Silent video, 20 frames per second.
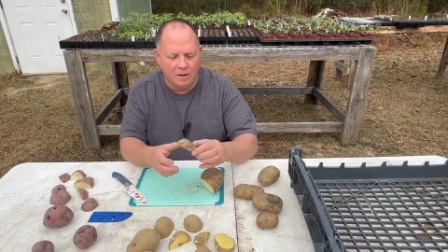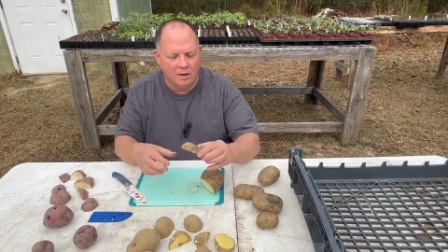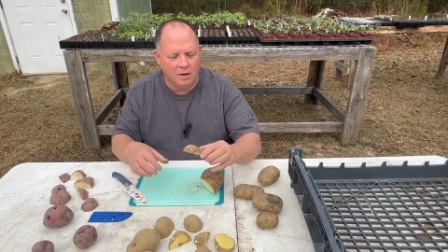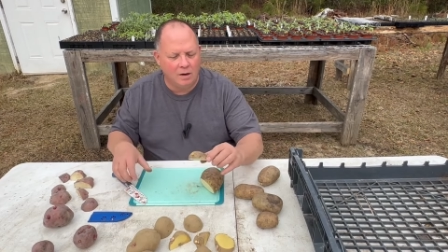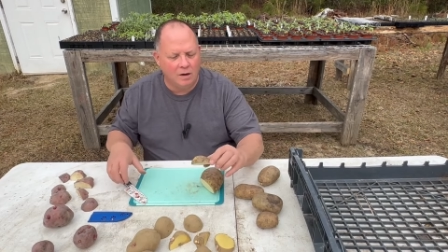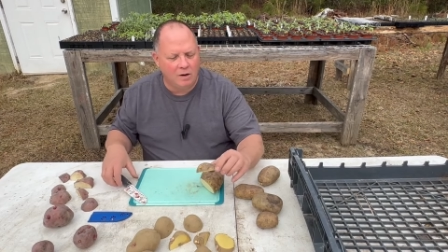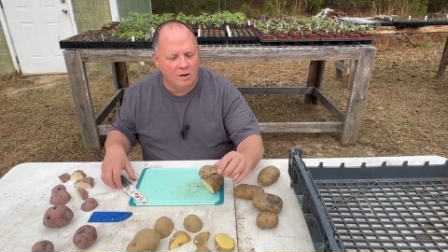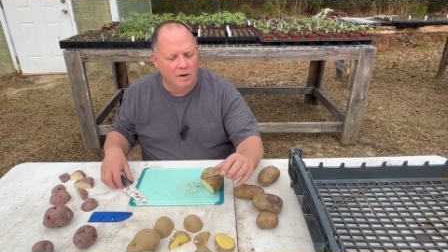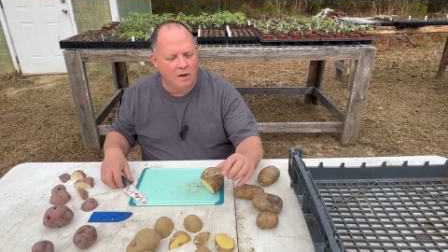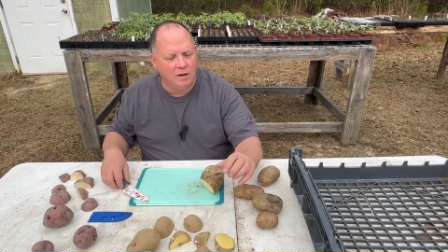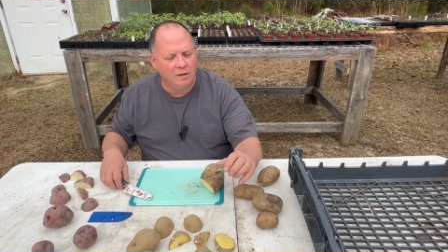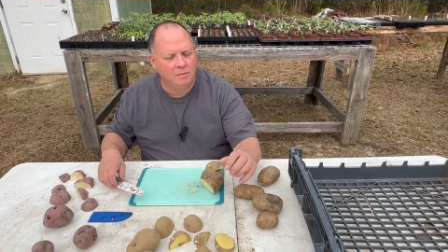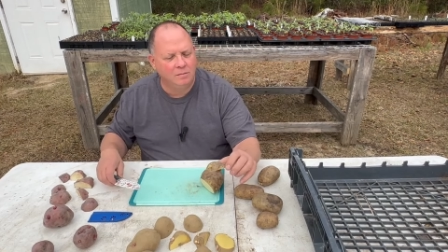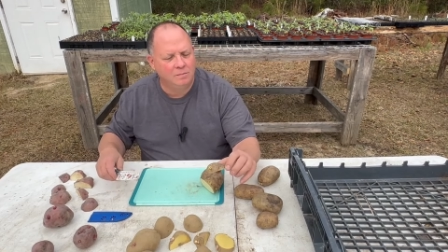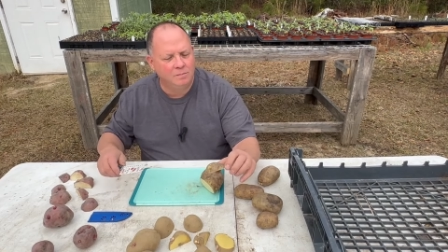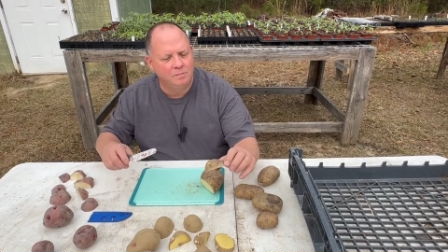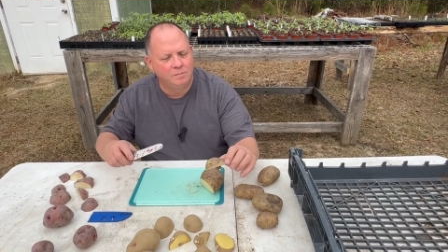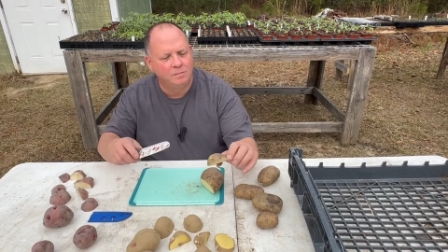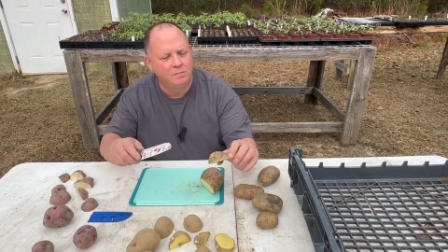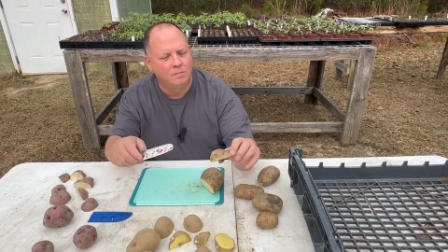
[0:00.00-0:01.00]
All right,
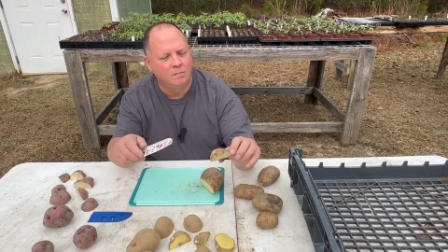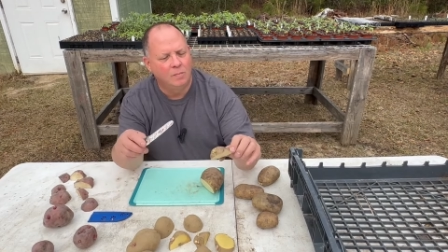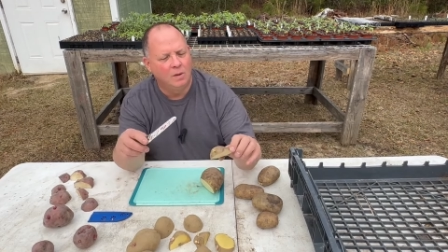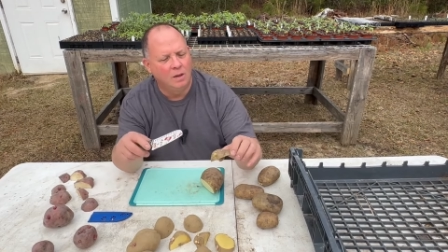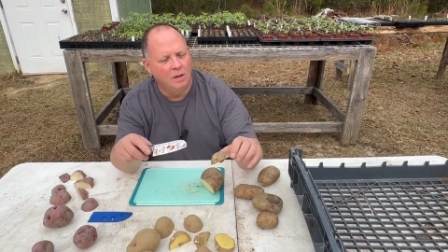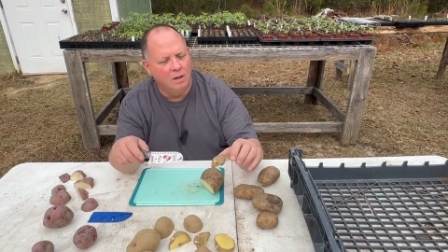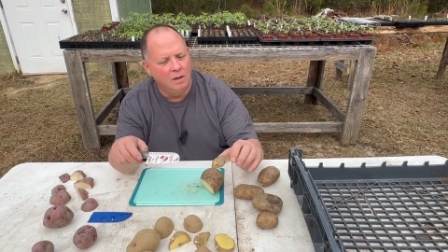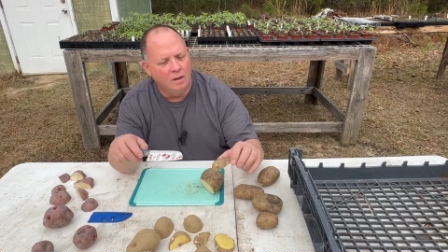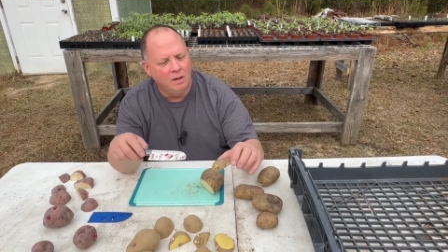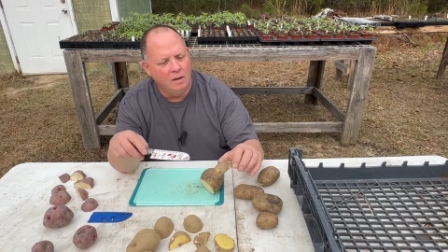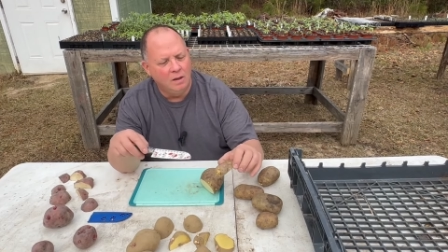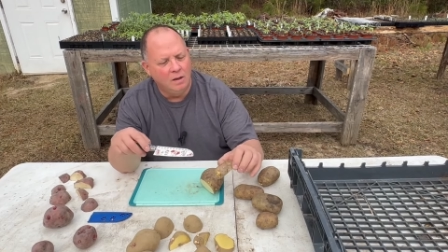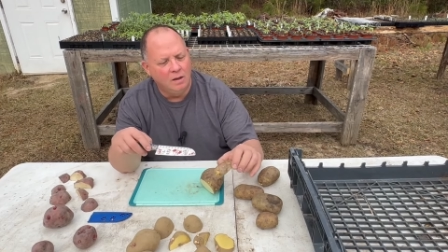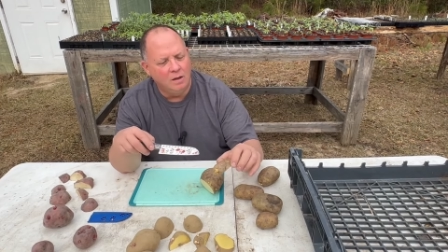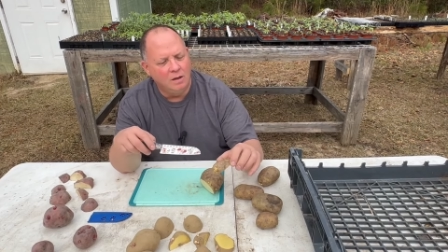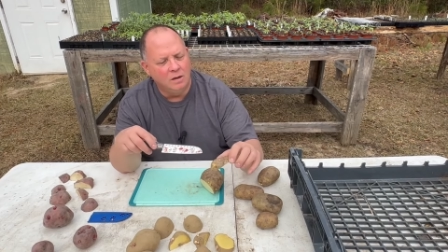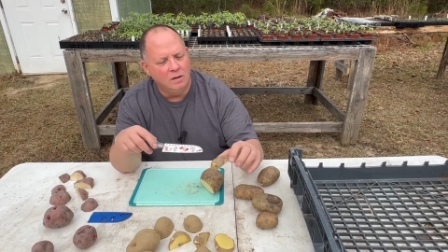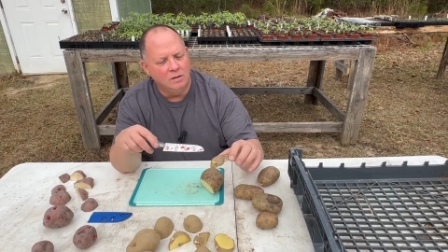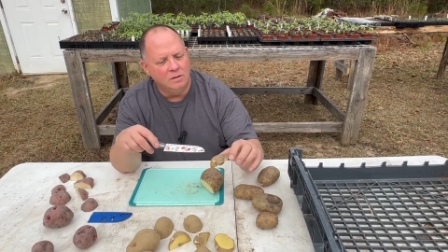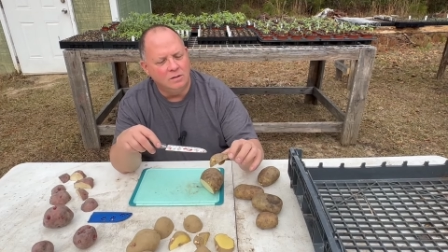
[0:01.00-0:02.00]

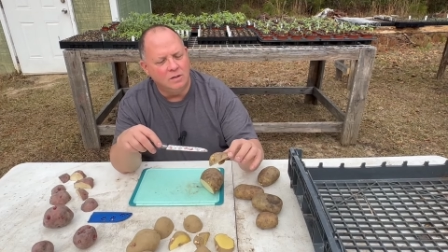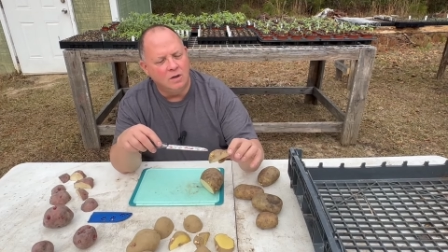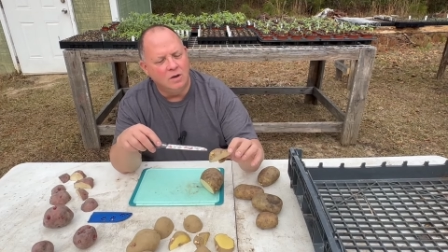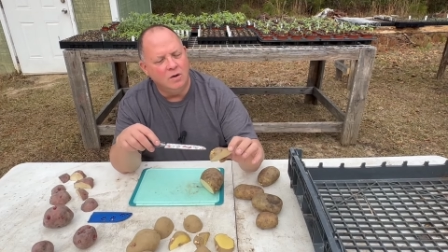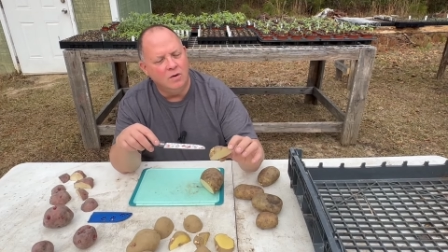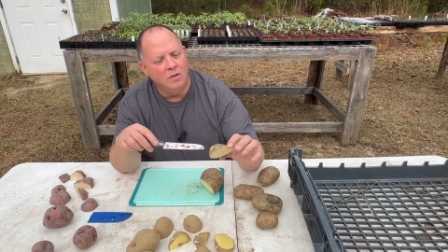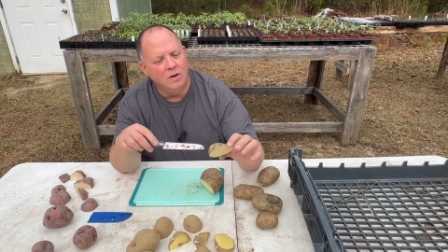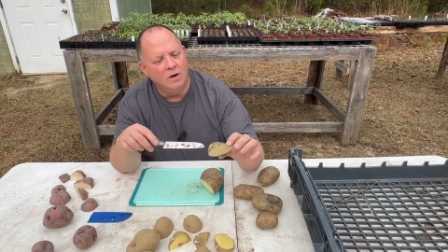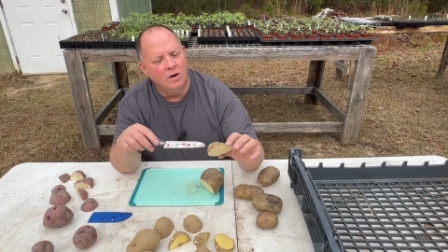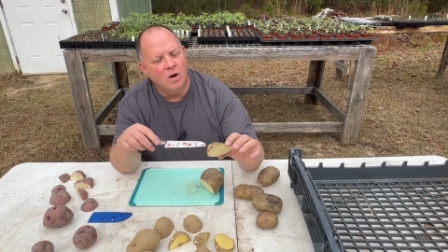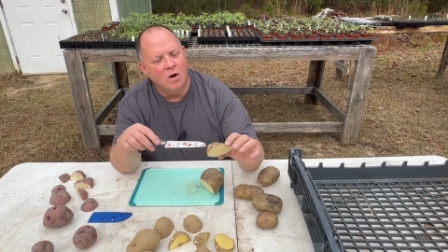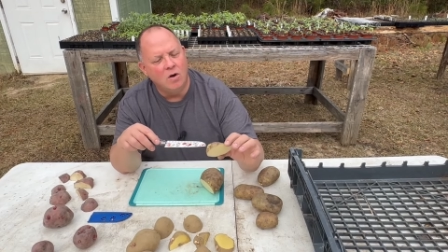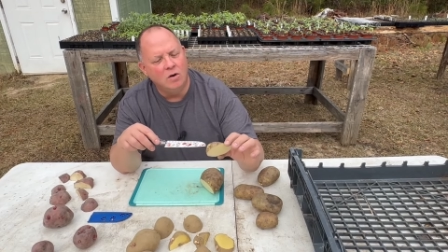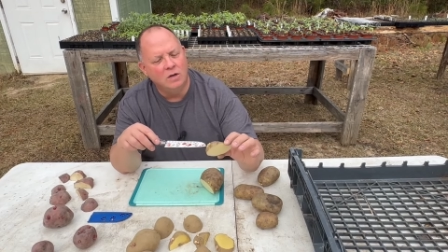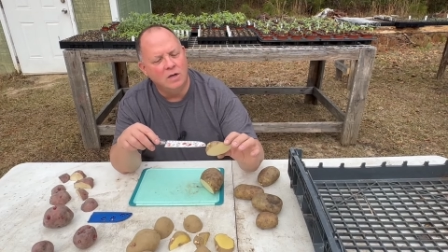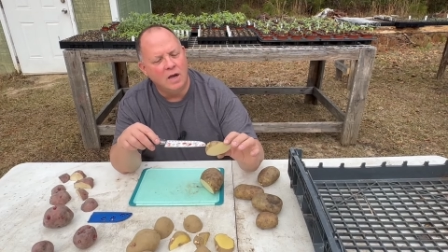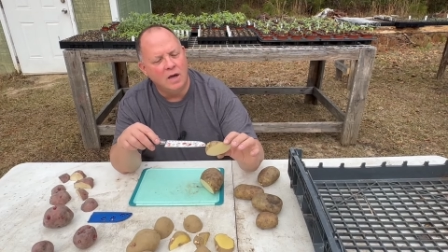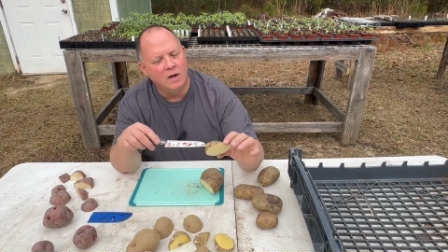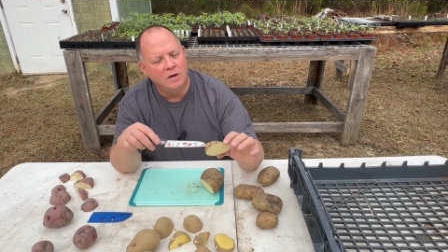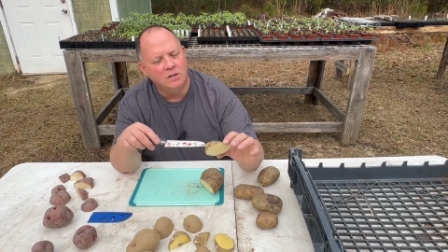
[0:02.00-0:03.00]
so there are all
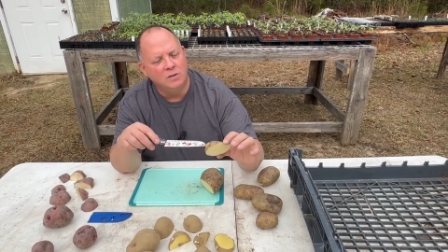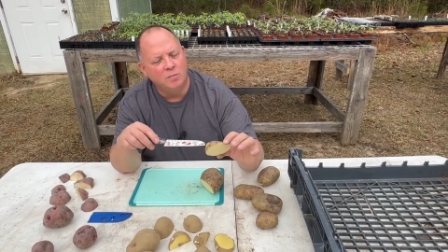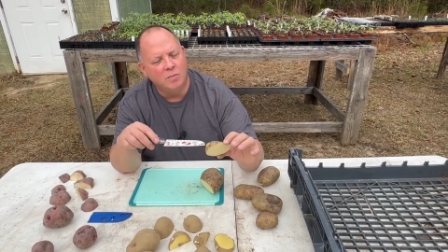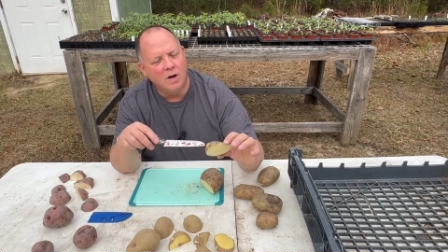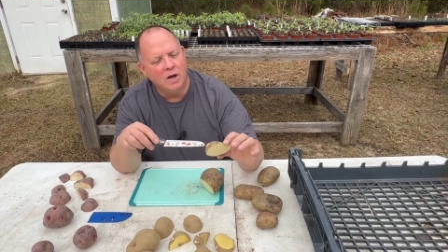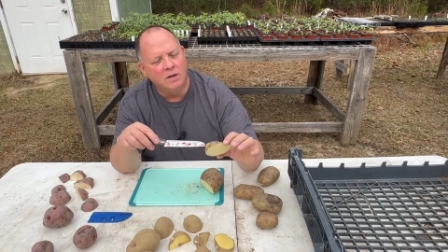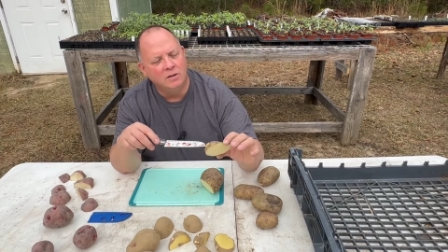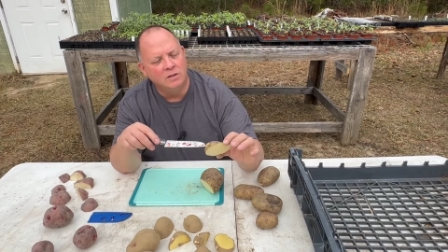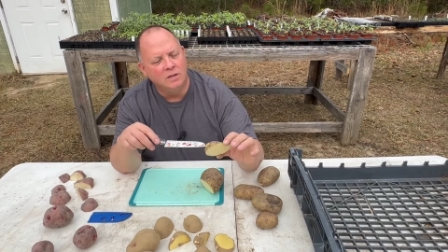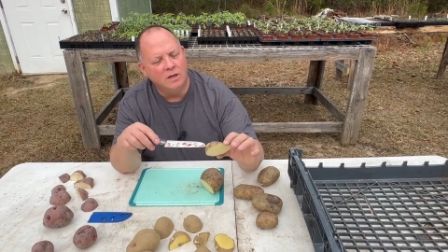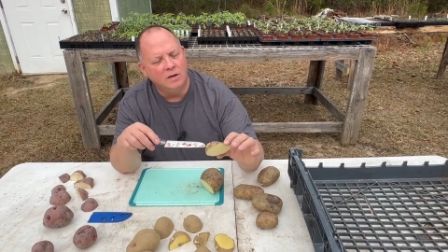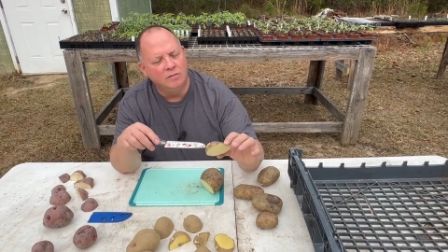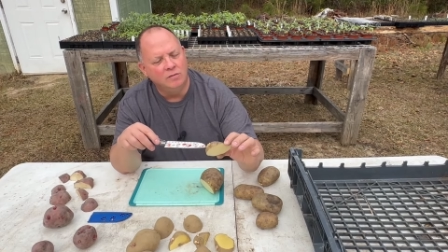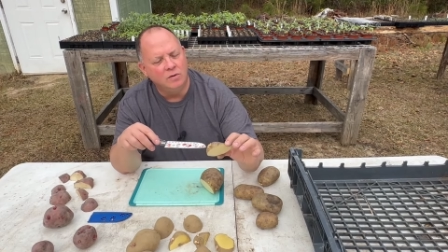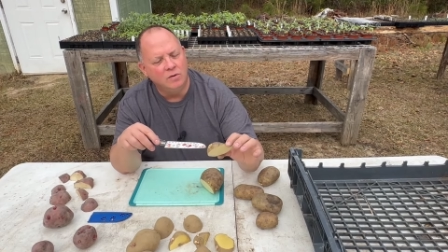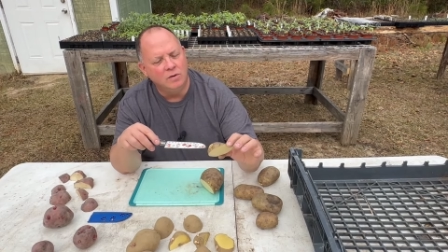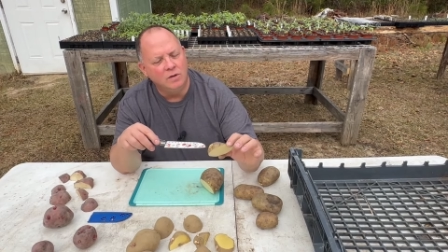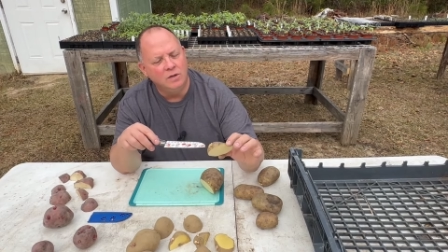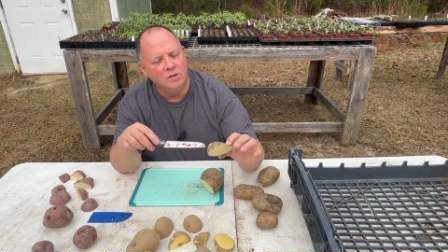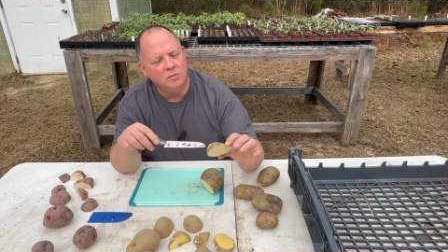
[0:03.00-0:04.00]
kind of sprouts left
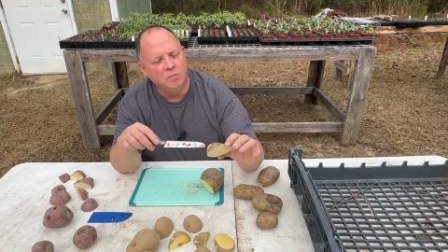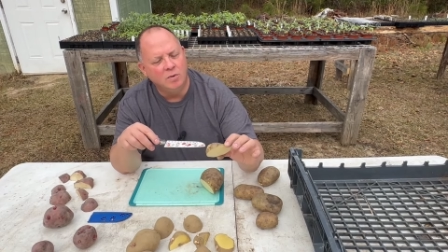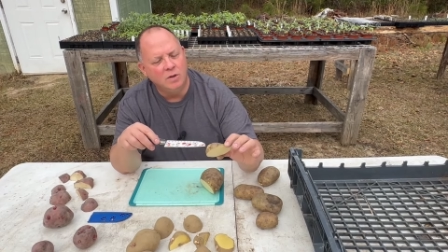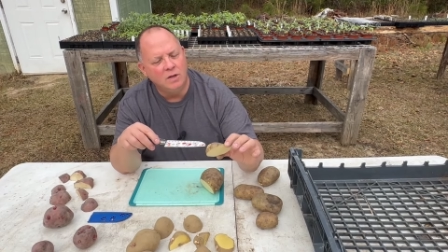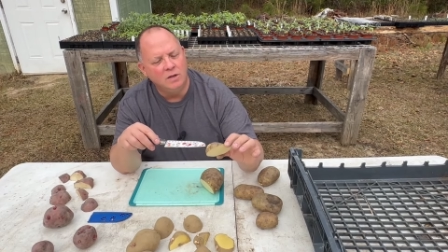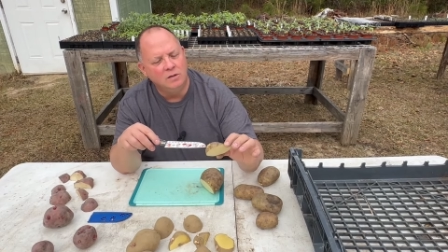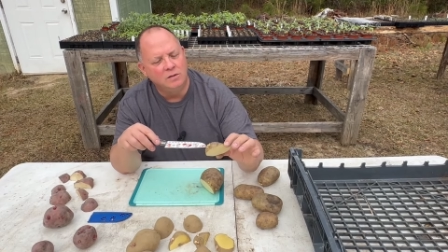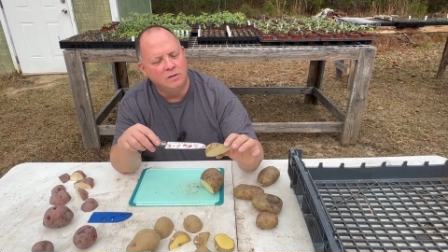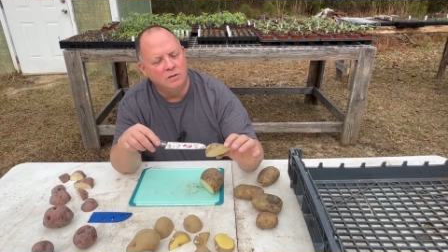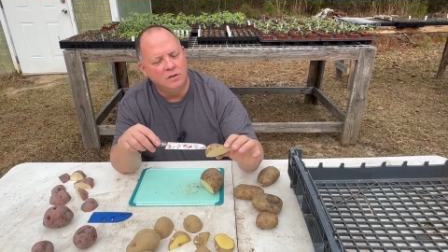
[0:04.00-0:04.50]
on this piece.